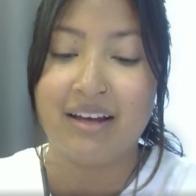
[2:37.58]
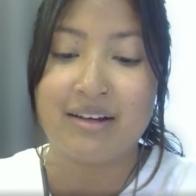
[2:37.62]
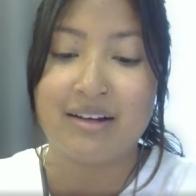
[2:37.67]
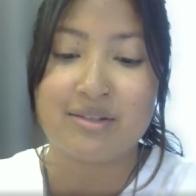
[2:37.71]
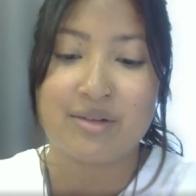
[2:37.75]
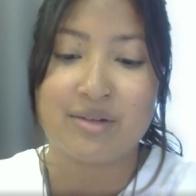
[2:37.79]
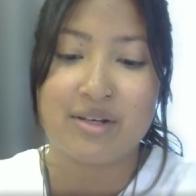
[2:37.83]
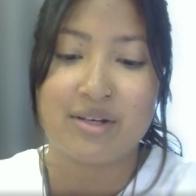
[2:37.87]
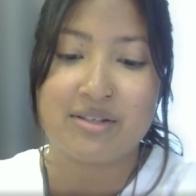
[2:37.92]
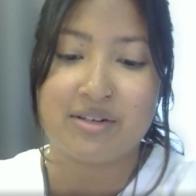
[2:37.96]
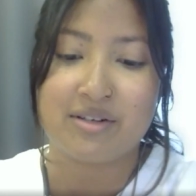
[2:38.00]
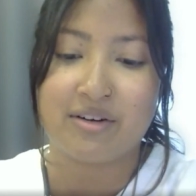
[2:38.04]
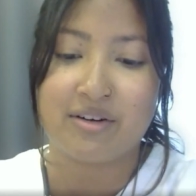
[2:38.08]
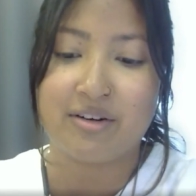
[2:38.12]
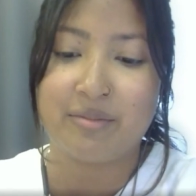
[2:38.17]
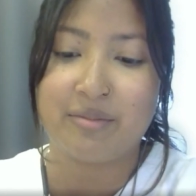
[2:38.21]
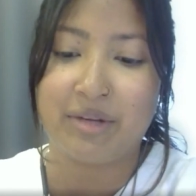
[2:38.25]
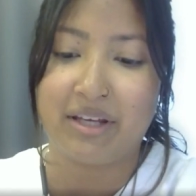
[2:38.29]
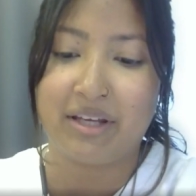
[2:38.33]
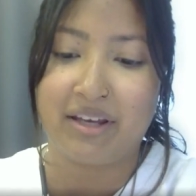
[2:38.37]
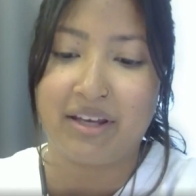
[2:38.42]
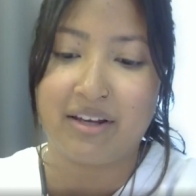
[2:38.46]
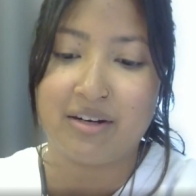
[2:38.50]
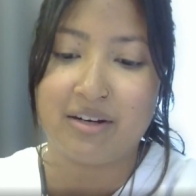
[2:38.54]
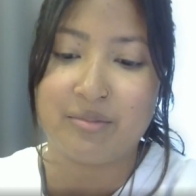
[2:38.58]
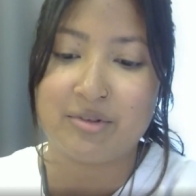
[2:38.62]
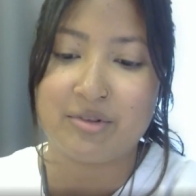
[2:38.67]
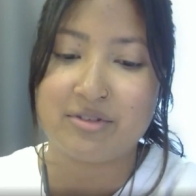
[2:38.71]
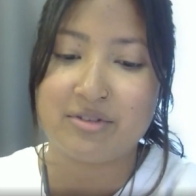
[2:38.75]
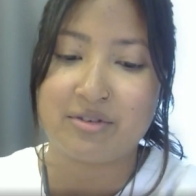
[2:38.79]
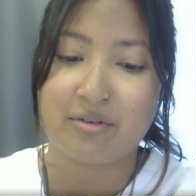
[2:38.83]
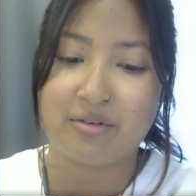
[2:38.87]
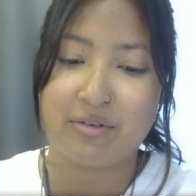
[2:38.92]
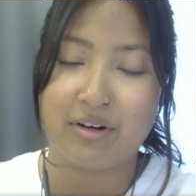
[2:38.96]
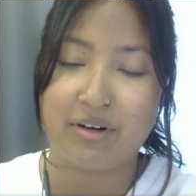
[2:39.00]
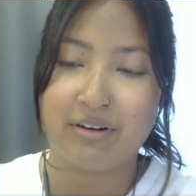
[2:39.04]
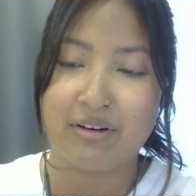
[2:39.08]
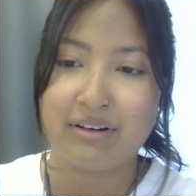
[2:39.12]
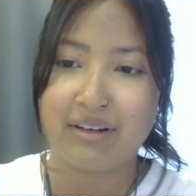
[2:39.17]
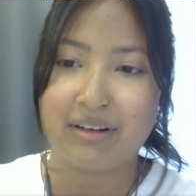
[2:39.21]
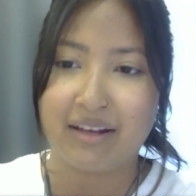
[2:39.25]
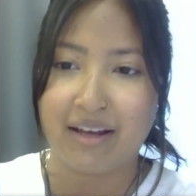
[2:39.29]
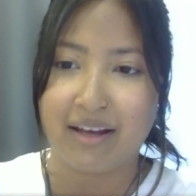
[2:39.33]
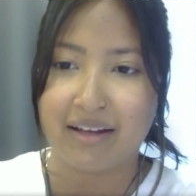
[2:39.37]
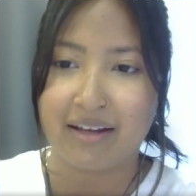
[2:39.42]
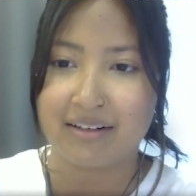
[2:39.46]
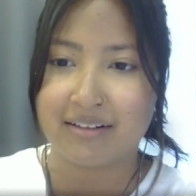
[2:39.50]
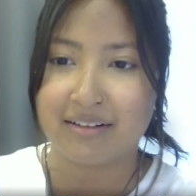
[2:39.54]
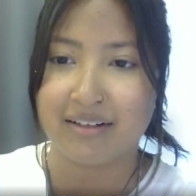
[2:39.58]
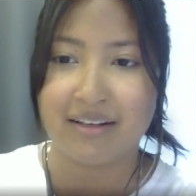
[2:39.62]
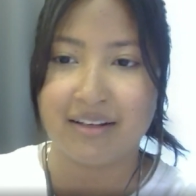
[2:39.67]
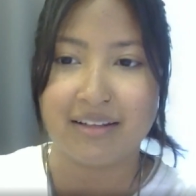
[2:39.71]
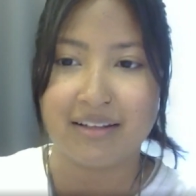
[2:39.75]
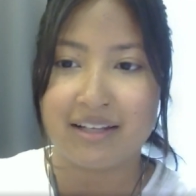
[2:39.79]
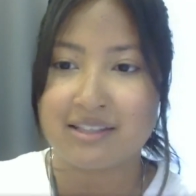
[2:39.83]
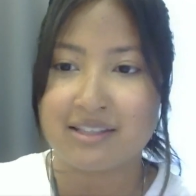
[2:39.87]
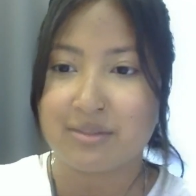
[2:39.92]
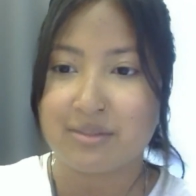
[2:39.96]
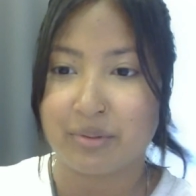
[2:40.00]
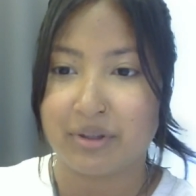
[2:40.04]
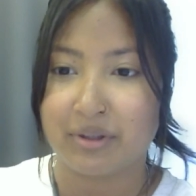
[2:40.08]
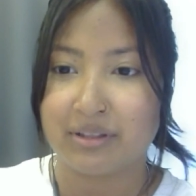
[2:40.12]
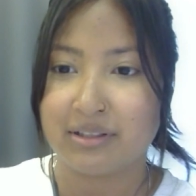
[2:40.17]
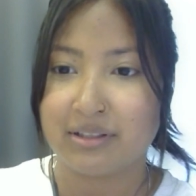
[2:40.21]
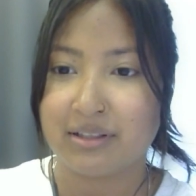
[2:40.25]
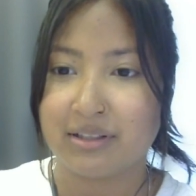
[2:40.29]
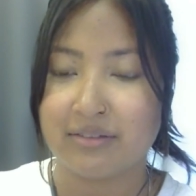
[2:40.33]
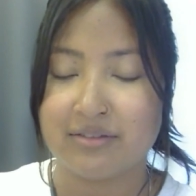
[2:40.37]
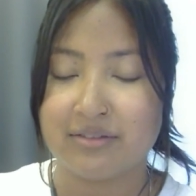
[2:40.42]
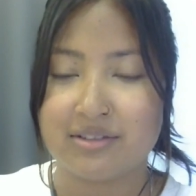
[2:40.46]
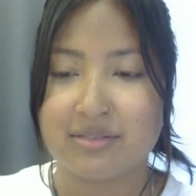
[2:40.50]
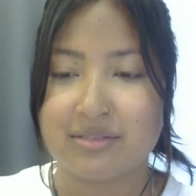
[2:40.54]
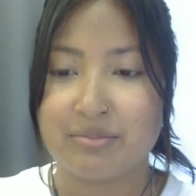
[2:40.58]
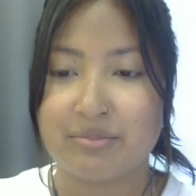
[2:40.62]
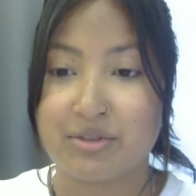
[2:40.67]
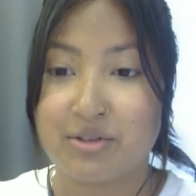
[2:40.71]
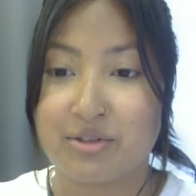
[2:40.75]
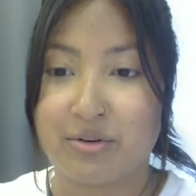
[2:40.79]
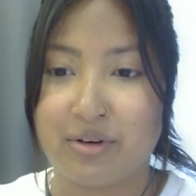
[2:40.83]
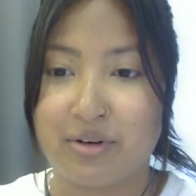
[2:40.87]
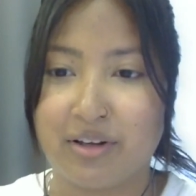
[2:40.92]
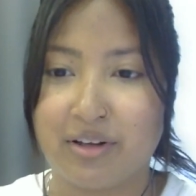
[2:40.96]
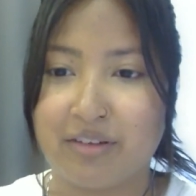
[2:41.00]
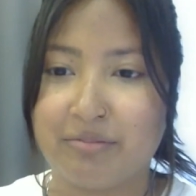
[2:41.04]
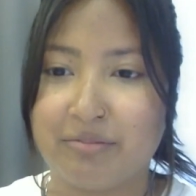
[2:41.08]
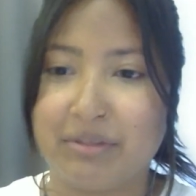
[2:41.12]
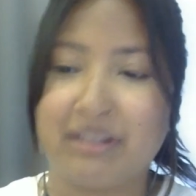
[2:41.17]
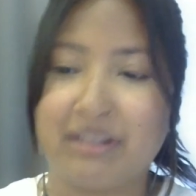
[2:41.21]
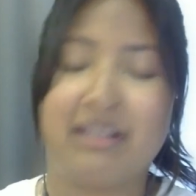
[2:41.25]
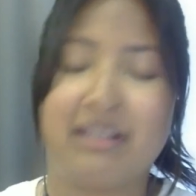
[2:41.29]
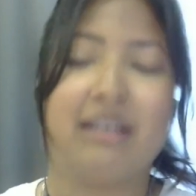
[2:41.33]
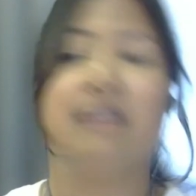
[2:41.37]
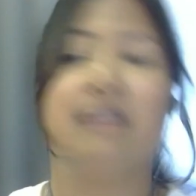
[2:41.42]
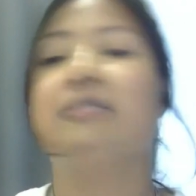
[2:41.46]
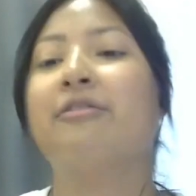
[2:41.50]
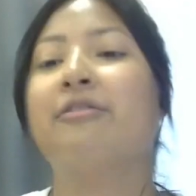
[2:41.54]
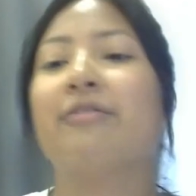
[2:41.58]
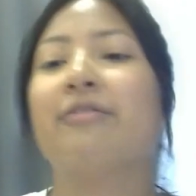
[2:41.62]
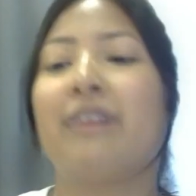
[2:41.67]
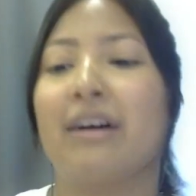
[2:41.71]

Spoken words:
so I started my cannabis career in Canada, and that's where I lived majority of my life.